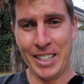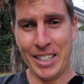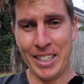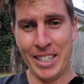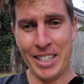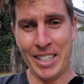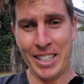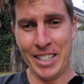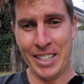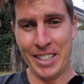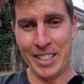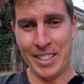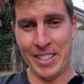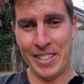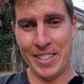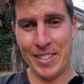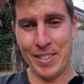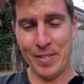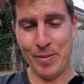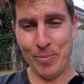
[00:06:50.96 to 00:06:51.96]
And
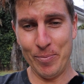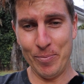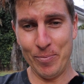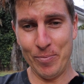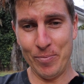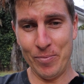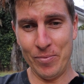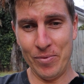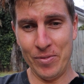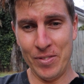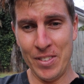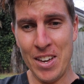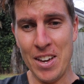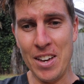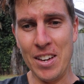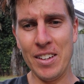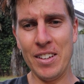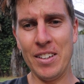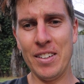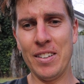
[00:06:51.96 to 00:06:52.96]

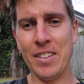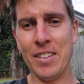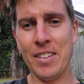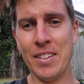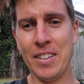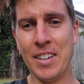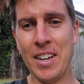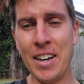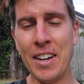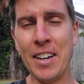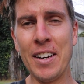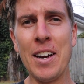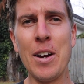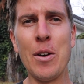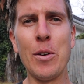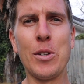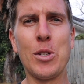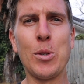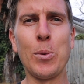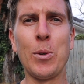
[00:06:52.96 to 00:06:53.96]
yeah, getting
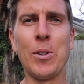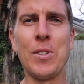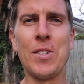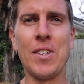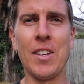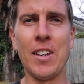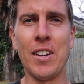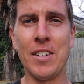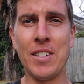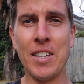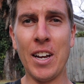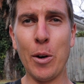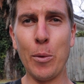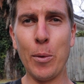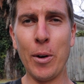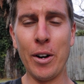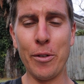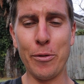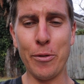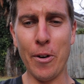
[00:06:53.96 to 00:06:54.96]
nearer towards the
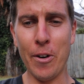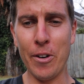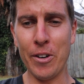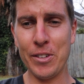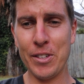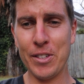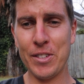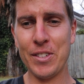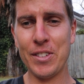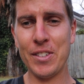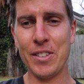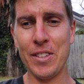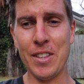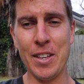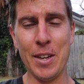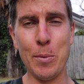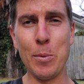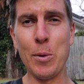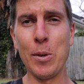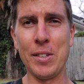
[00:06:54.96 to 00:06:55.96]
Tarawera forest,
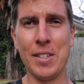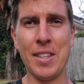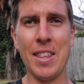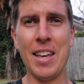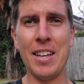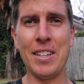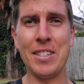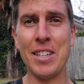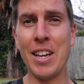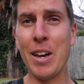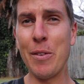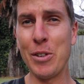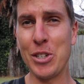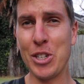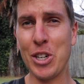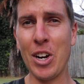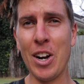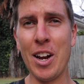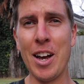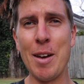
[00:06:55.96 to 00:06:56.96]
there was that
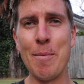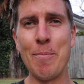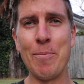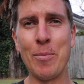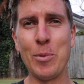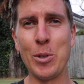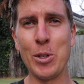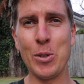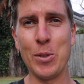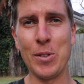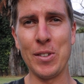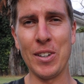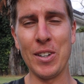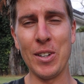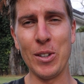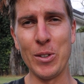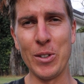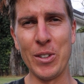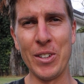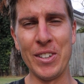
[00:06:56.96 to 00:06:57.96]
savage climb which was
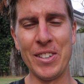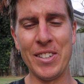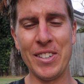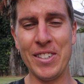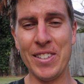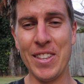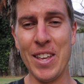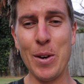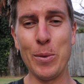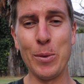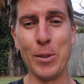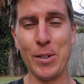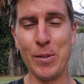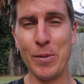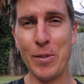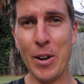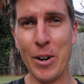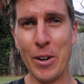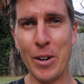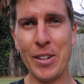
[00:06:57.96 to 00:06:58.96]
included. That was
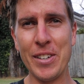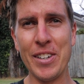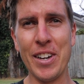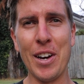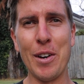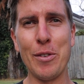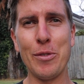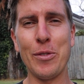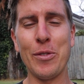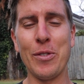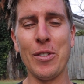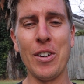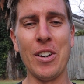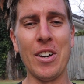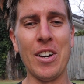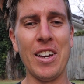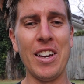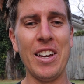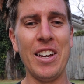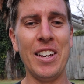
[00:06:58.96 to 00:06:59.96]
very tough.
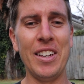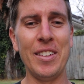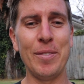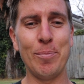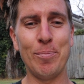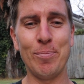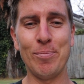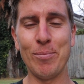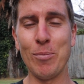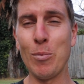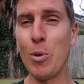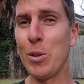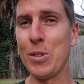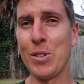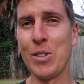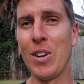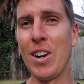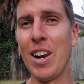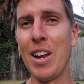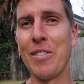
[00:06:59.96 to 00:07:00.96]
I
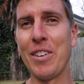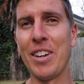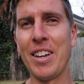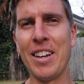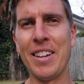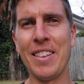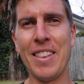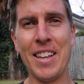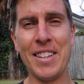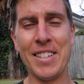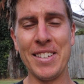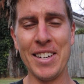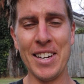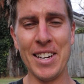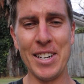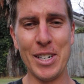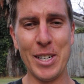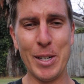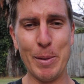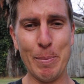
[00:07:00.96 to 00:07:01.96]
was not loving it at that
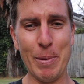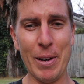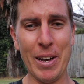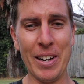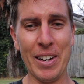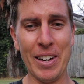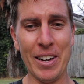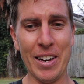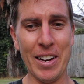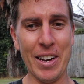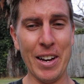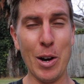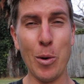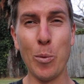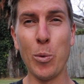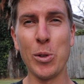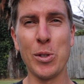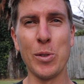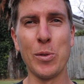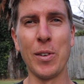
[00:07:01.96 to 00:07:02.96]
stage, but I
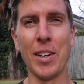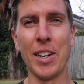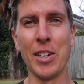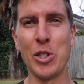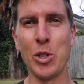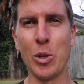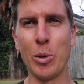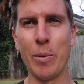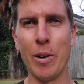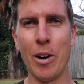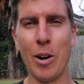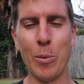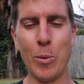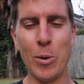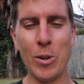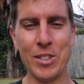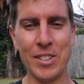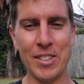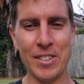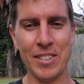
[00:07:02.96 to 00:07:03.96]
wasn't really sure where I
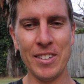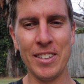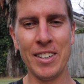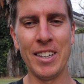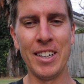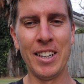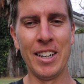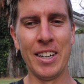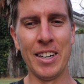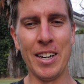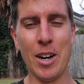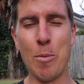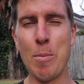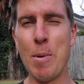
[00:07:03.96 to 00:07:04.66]
was. I